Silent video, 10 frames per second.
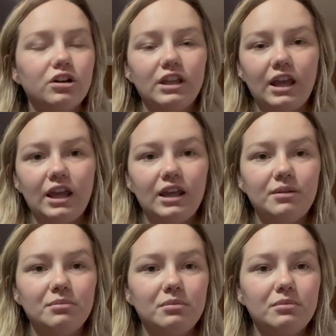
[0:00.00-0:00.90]

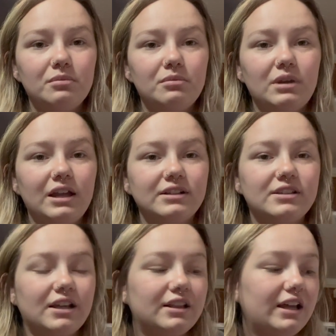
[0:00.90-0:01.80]
came and
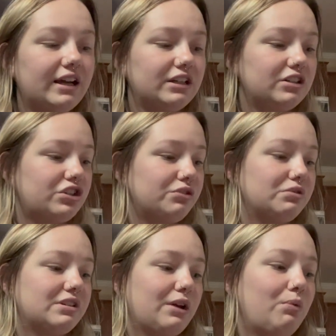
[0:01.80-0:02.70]
said that she
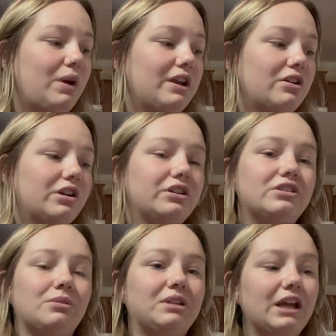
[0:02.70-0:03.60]
was like waiting on
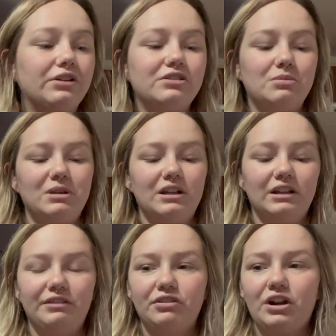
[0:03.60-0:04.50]
something else to be
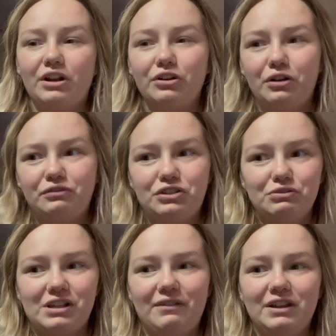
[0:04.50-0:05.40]
delivered. I don't know if she
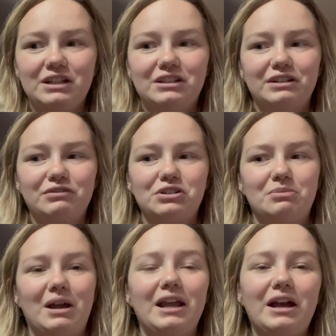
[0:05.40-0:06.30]
was having it delivered to
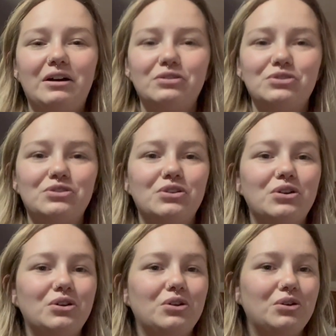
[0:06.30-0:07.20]
my house
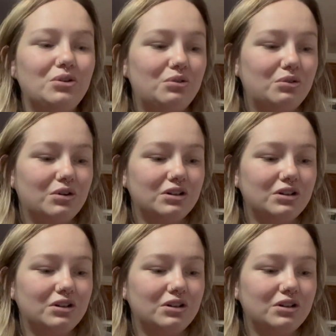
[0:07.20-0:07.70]
or